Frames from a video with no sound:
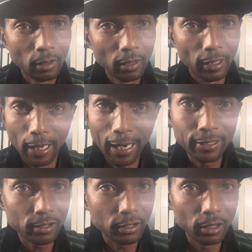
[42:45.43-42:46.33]
And I
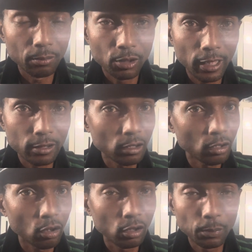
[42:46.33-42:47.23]
ain't see him change. Look at
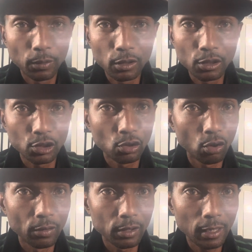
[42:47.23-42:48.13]
all these police
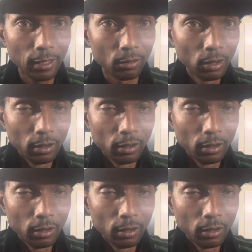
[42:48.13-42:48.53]
stories, how